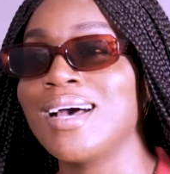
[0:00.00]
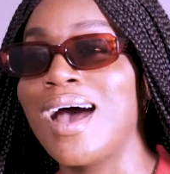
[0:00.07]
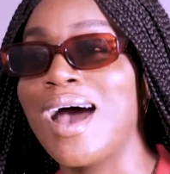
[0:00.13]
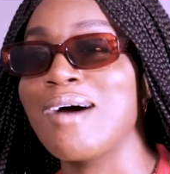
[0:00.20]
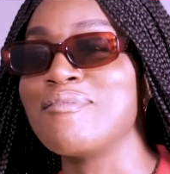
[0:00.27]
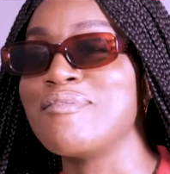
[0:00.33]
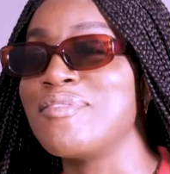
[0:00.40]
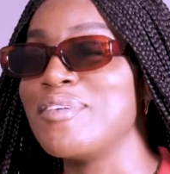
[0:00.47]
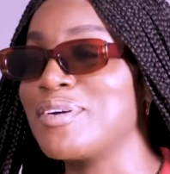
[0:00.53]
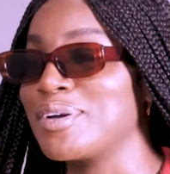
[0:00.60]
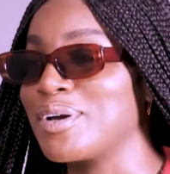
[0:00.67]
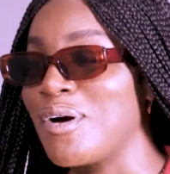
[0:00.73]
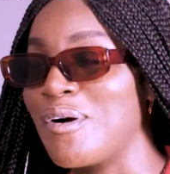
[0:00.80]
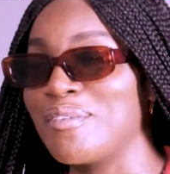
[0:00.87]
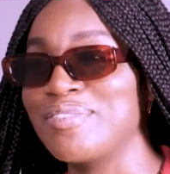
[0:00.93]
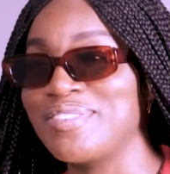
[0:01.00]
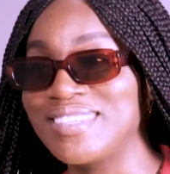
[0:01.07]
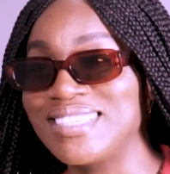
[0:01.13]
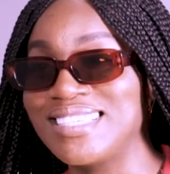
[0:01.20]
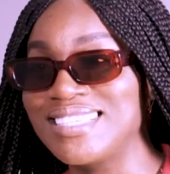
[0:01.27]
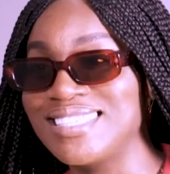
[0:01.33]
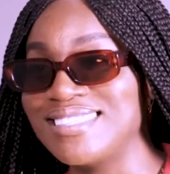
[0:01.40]
I'm very
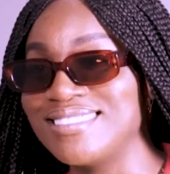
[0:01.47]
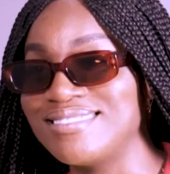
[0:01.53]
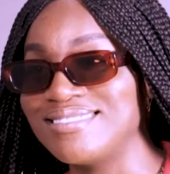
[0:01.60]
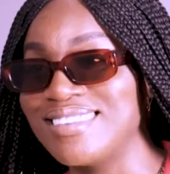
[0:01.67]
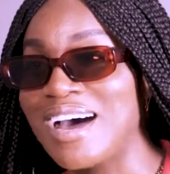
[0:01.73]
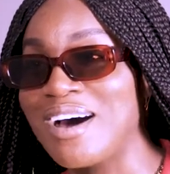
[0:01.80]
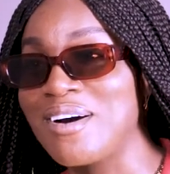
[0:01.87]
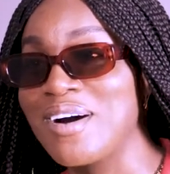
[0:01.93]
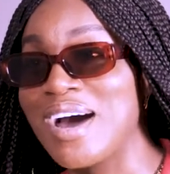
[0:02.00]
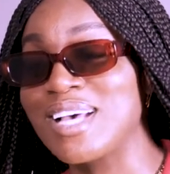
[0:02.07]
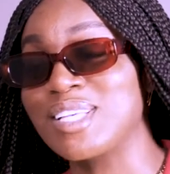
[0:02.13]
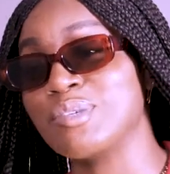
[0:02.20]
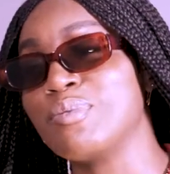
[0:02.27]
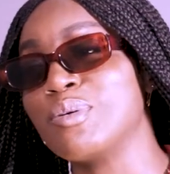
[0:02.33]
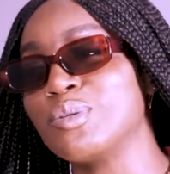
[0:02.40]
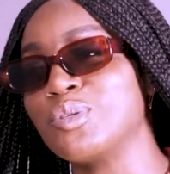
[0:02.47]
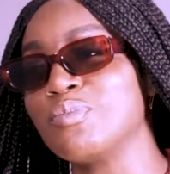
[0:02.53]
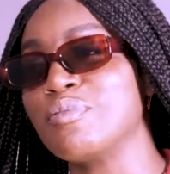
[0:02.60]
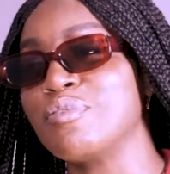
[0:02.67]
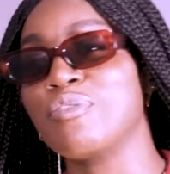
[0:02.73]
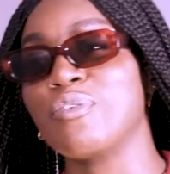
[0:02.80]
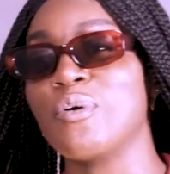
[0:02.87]
confident now as opposed to
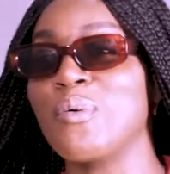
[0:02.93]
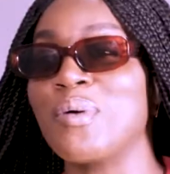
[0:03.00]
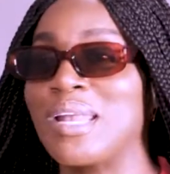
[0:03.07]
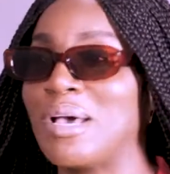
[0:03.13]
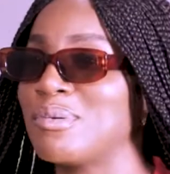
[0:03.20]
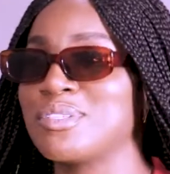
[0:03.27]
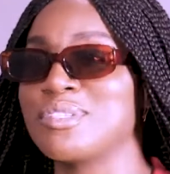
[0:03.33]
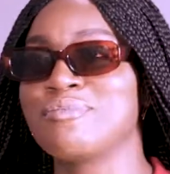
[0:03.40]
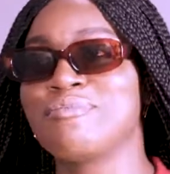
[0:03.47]
before when I was